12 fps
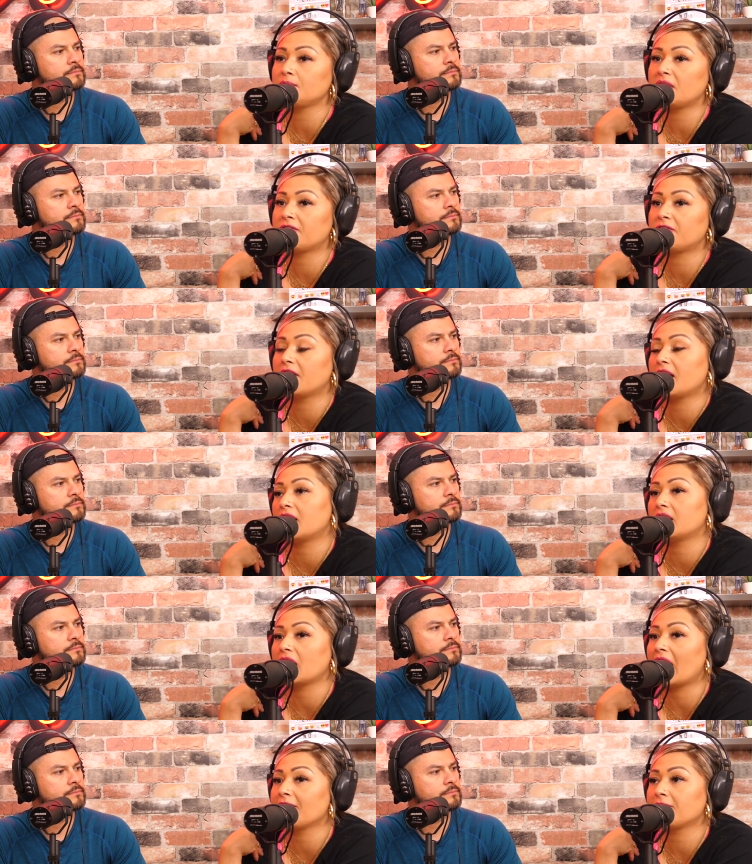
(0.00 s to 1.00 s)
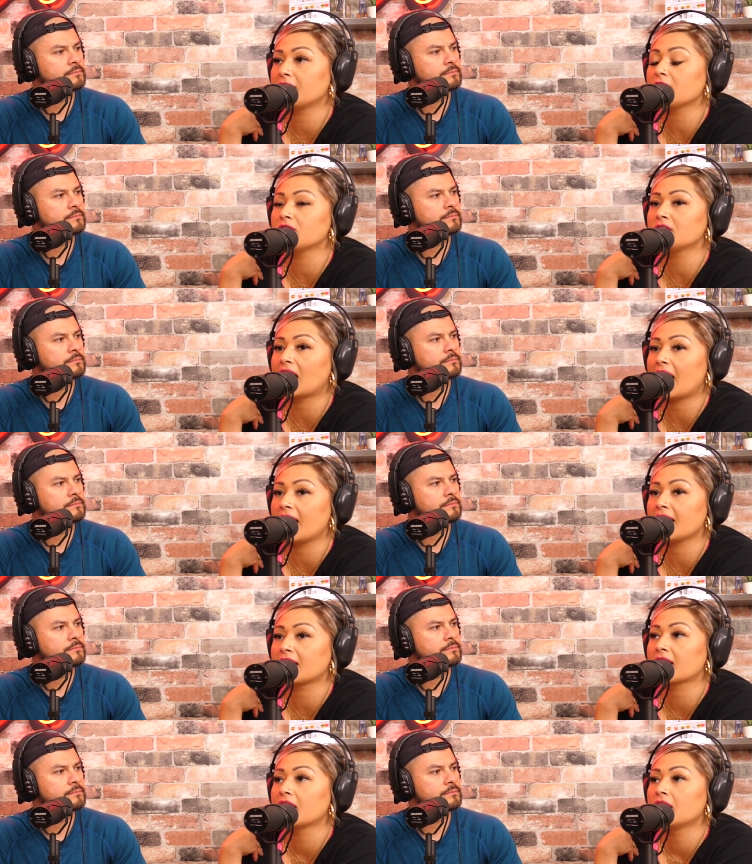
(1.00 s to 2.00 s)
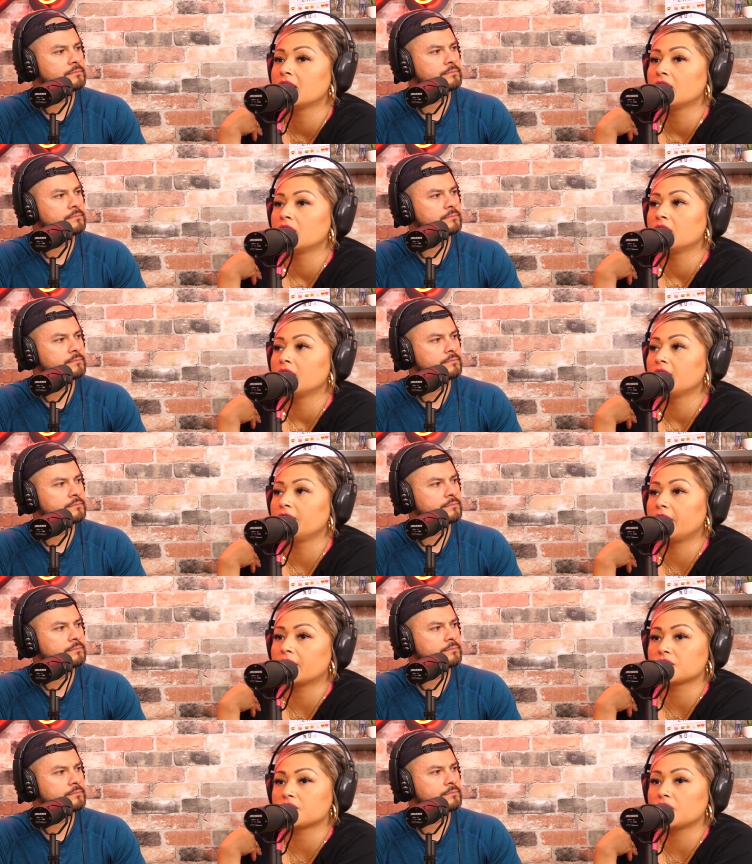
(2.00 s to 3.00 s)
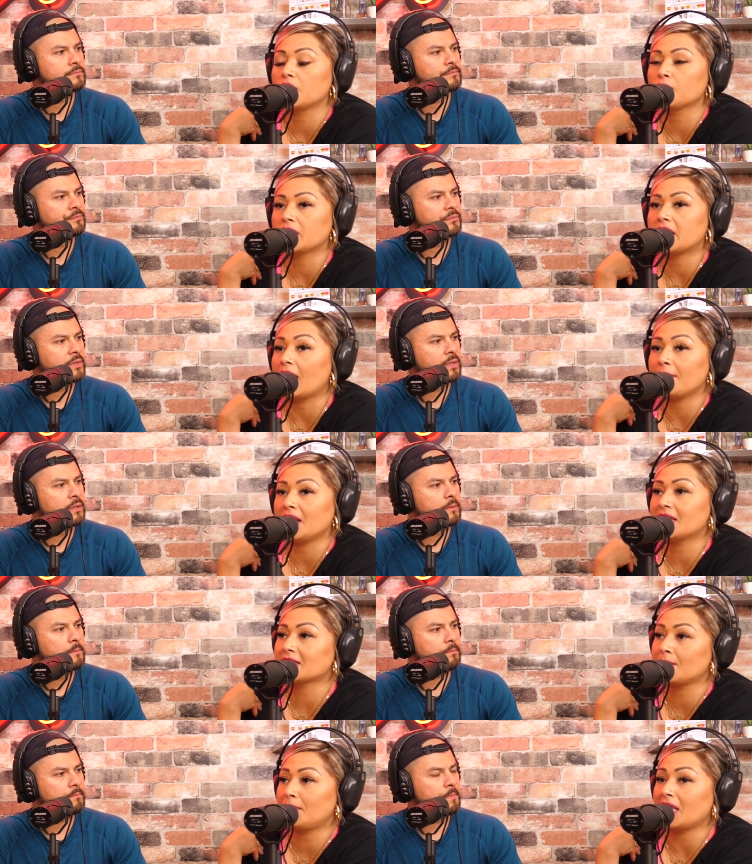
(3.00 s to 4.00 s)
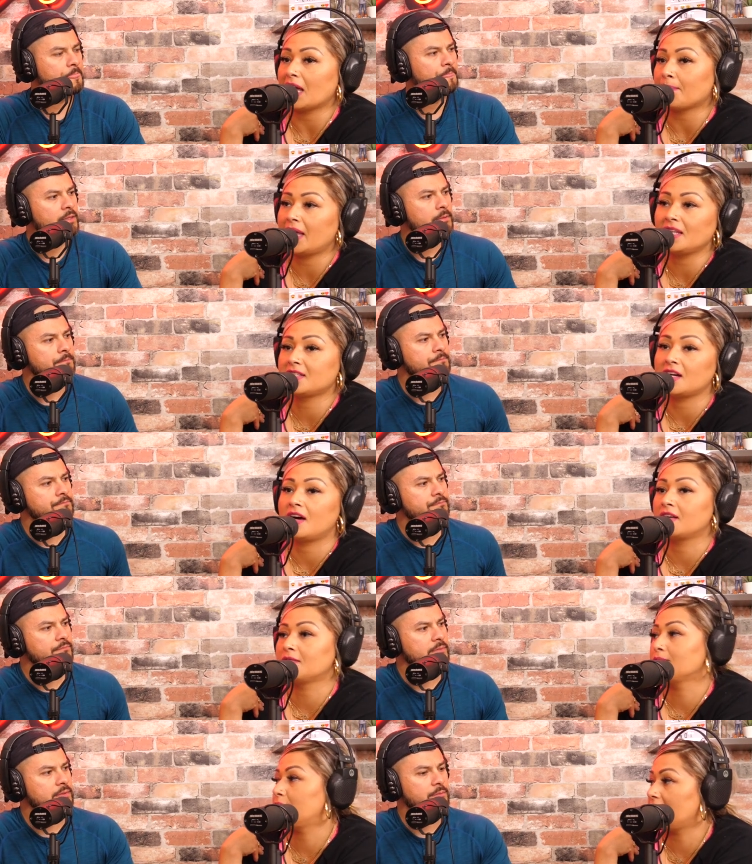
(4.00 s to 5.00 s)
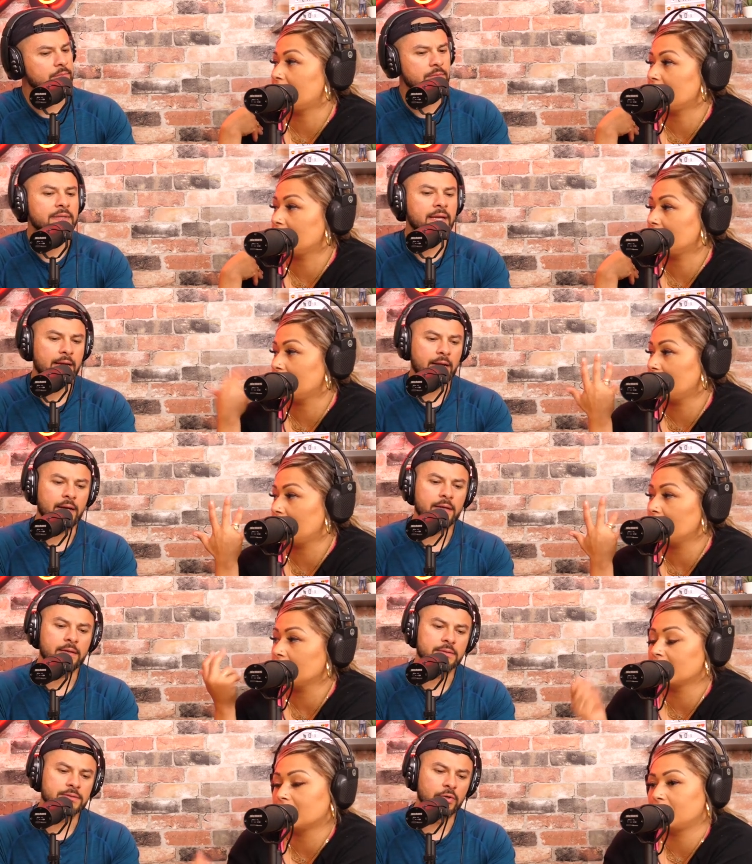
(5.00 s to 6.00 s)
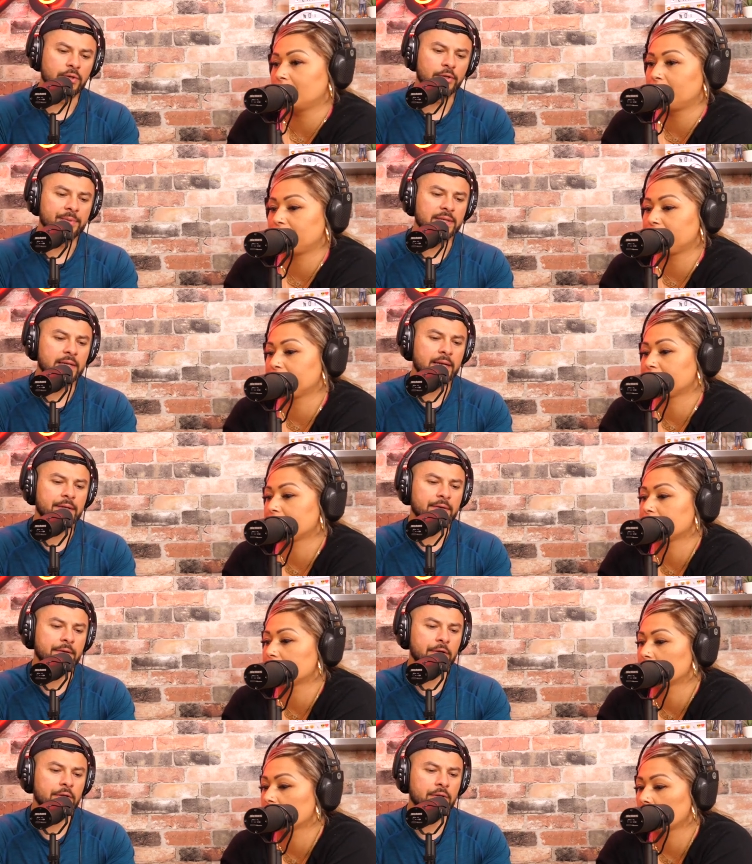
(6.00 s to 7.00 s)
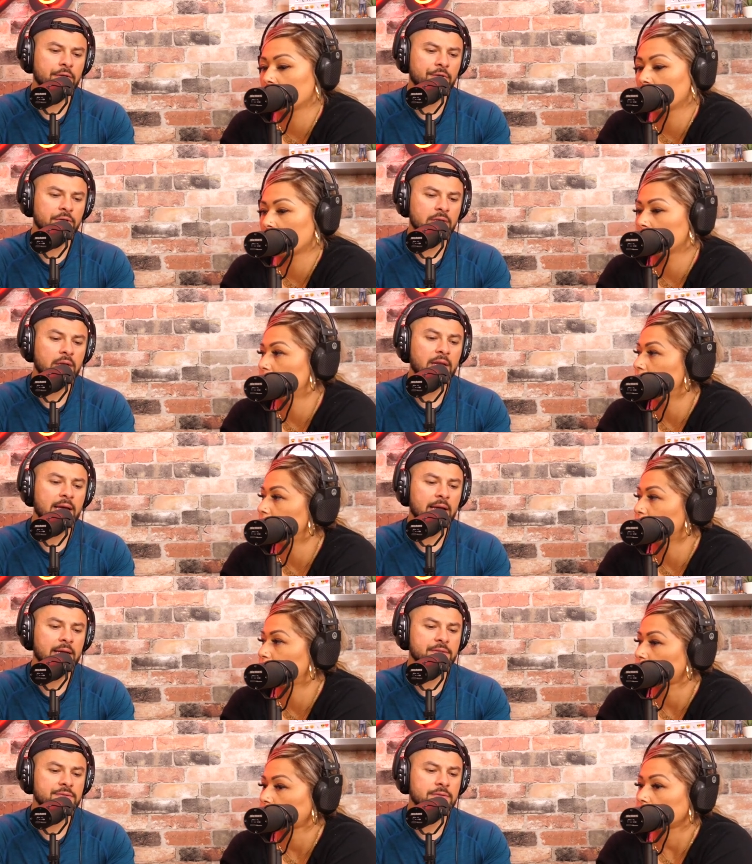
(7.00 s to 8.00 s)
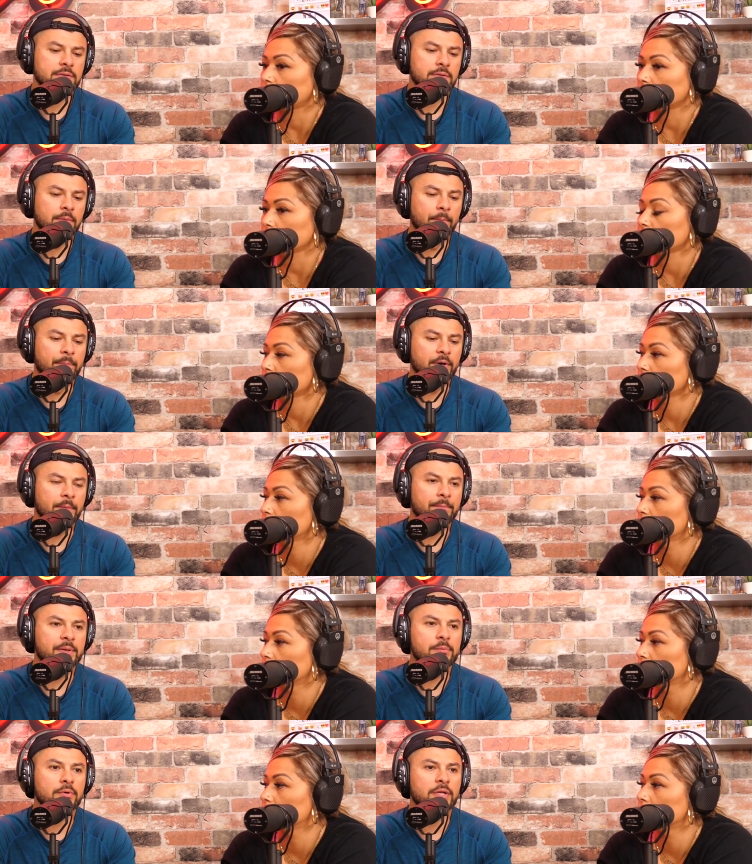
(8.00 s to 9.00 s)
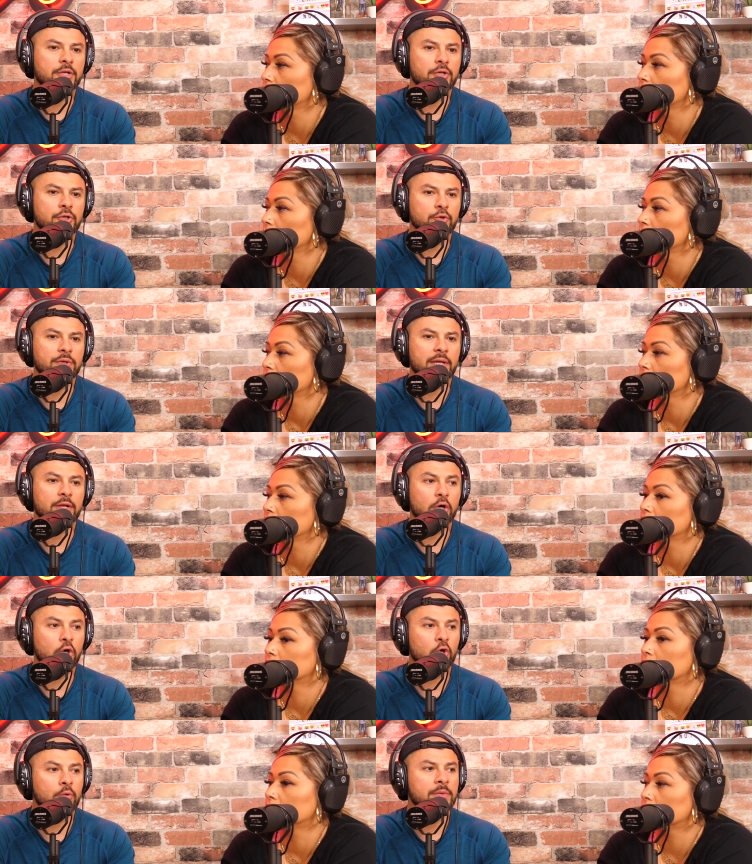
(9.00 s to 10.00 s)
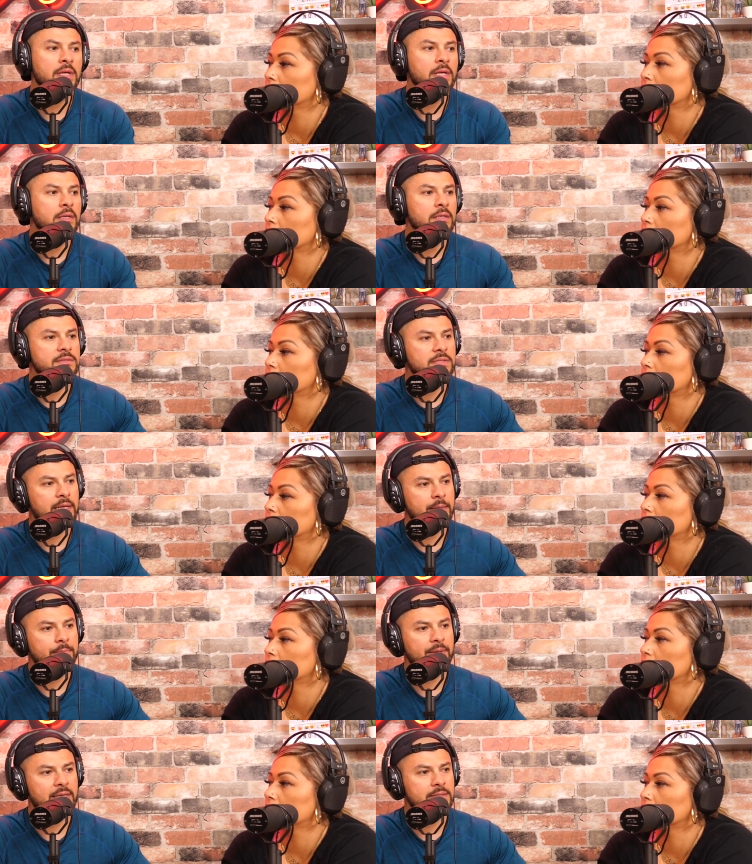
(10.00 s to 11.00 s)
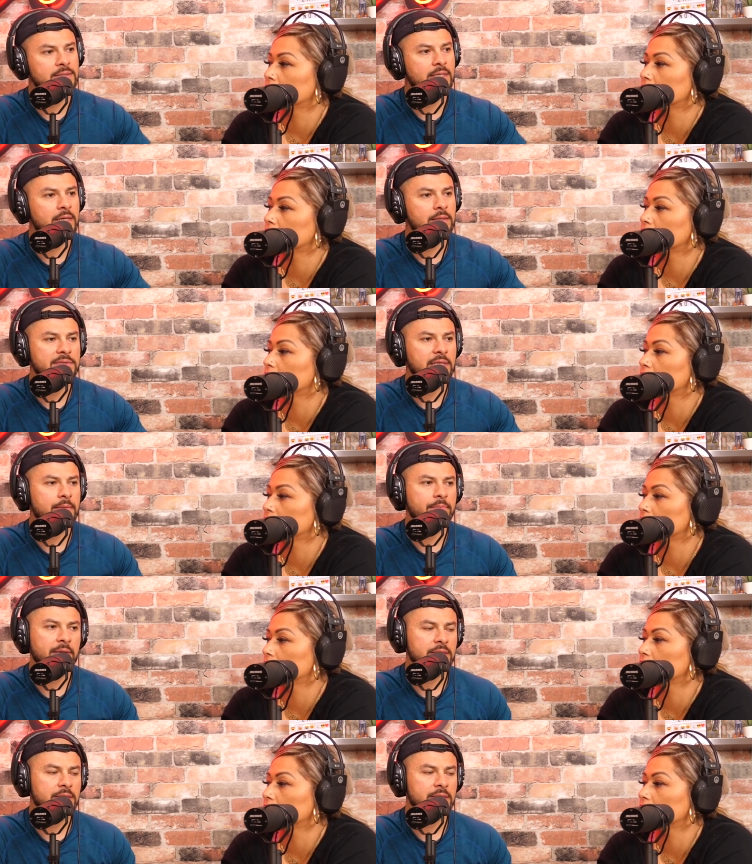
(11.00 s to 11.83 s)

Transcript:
Speaker 1: going to be fun. I feel like there's no, re- I mean, it's going to be like Peloton, but in, yeah. you know?
Speaker 2: So it'll be like your class, but people can do it at home same bat time, same